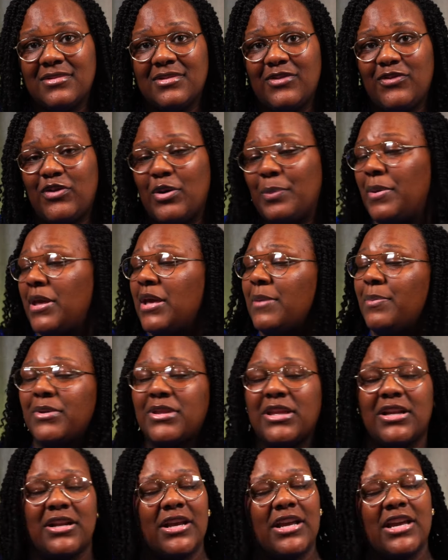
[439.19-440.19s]
for people
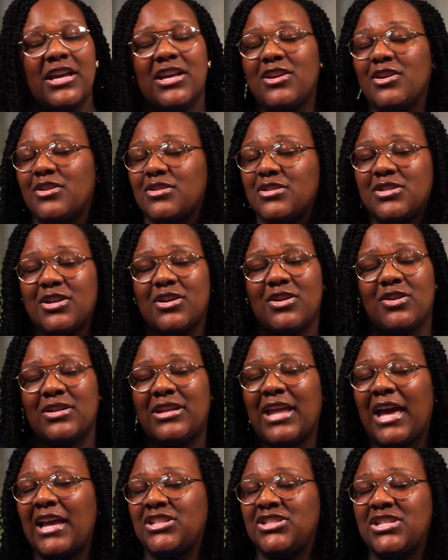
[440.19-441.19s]
that are in your circle.
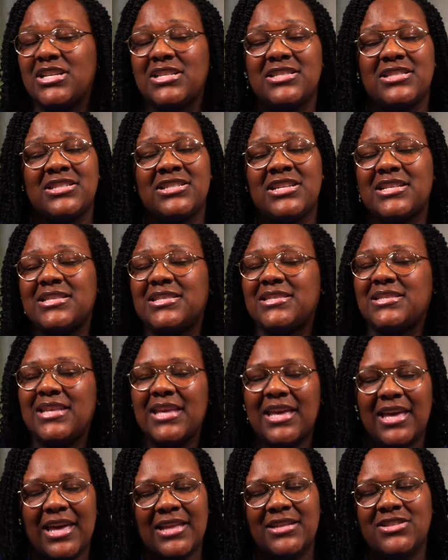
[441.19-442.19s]
Like just
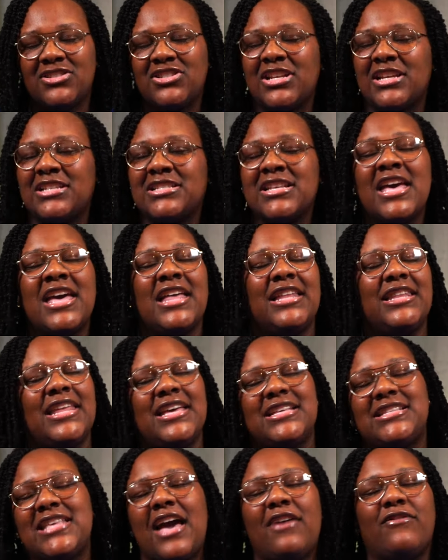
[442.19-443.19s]
sit and just
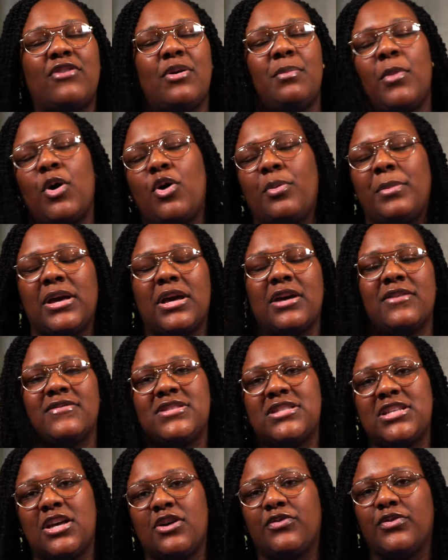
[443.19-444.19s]
let's have a moment of
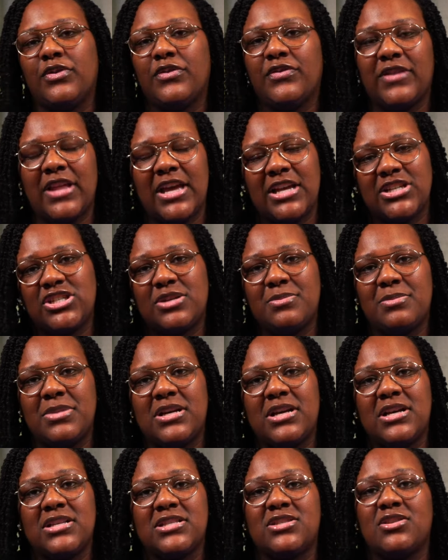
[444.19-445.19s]
self-reflection,
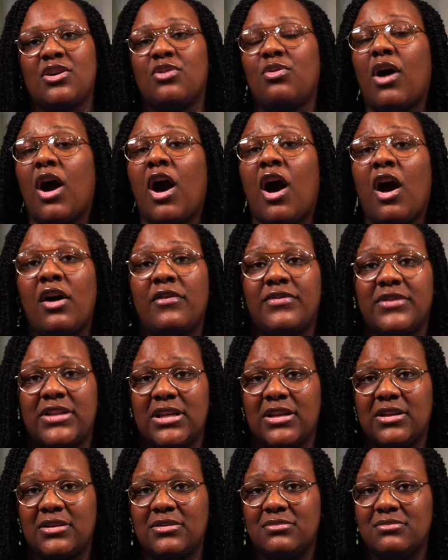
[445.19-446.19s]
because so
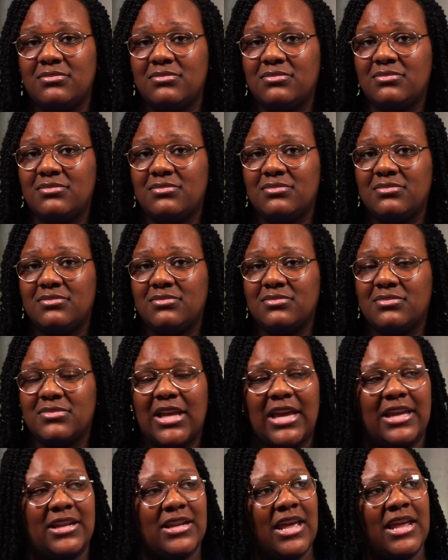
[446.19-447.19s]
often,
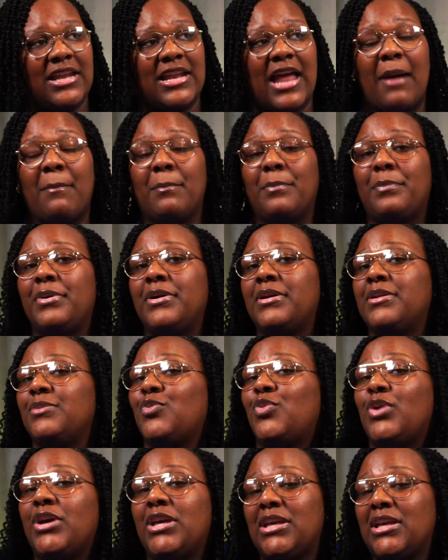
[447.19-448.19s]
and I'm
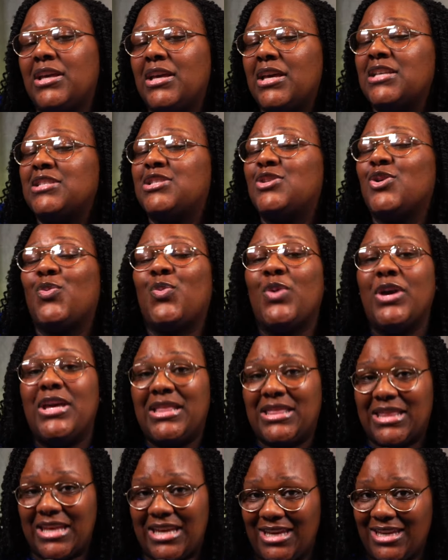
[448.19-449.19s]
putting we, it's a
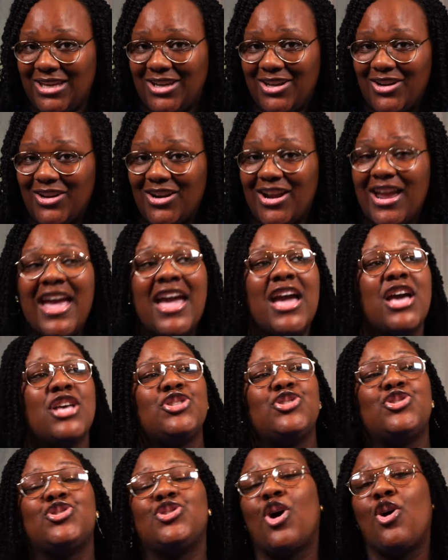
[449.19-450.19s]
we thing here.
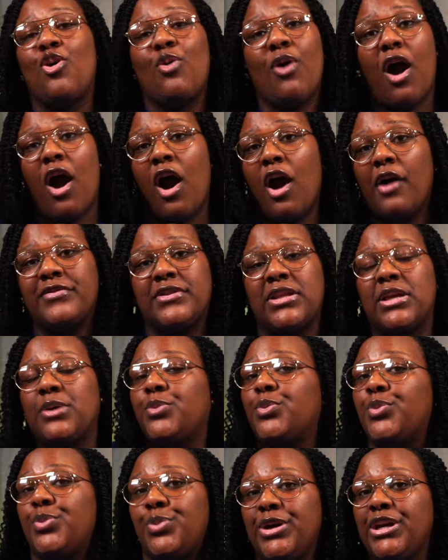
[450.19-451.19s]
So
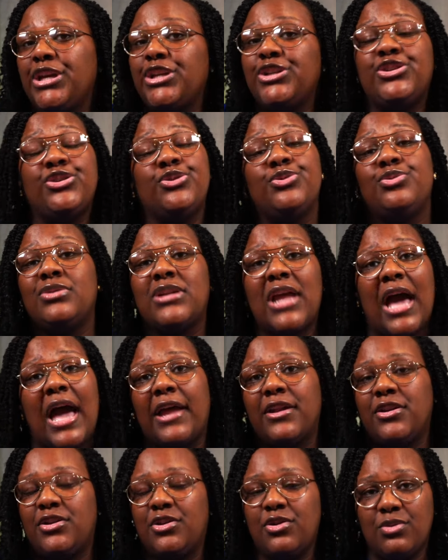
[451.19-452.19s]
often we do
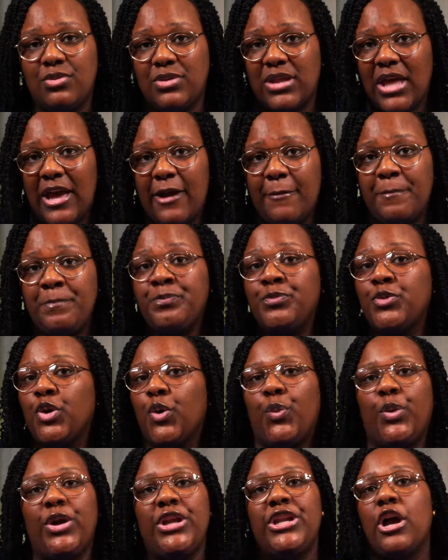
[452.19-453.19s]
not do that.
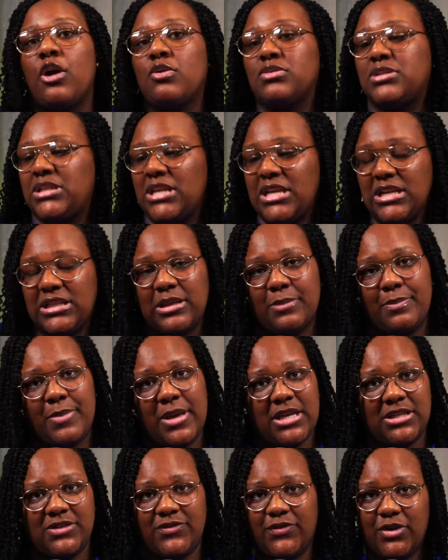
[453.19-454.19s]
We don't seek the
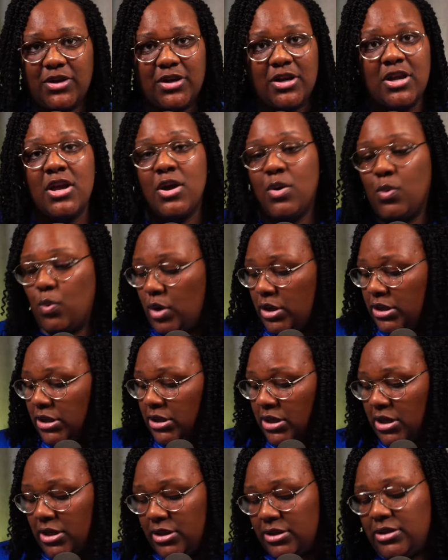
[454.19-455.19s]
best for one
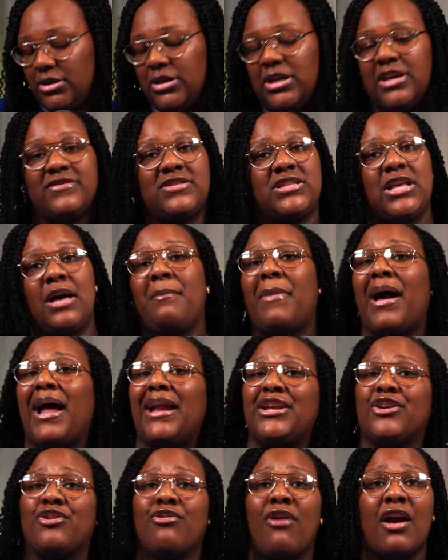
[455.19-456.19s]
another. If
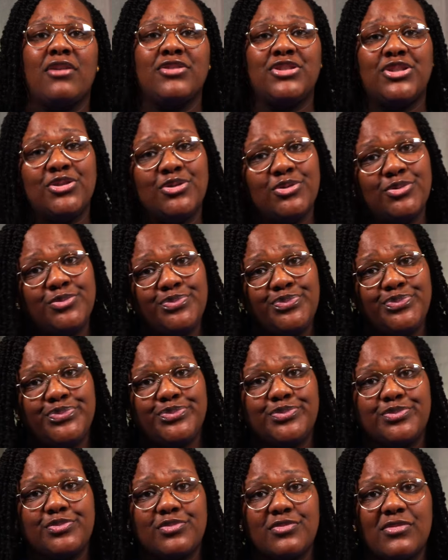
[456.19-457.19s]
somebody cross you,
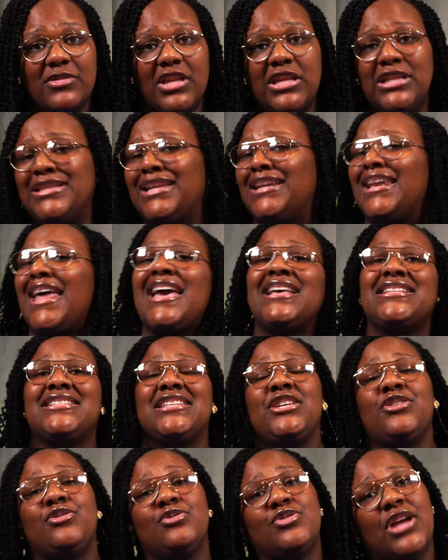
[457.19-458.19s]
the last
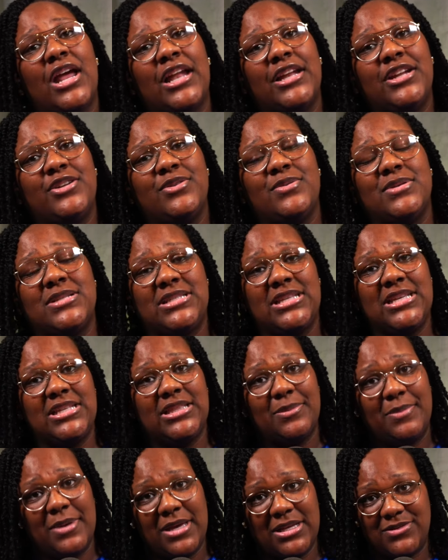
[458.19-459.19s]
thing you're trying to do is
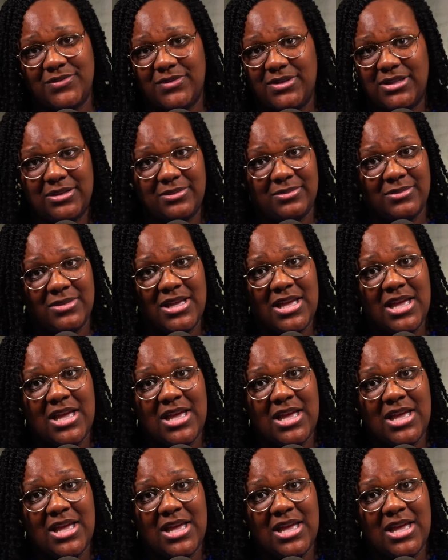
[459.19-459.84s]
seek the best for them.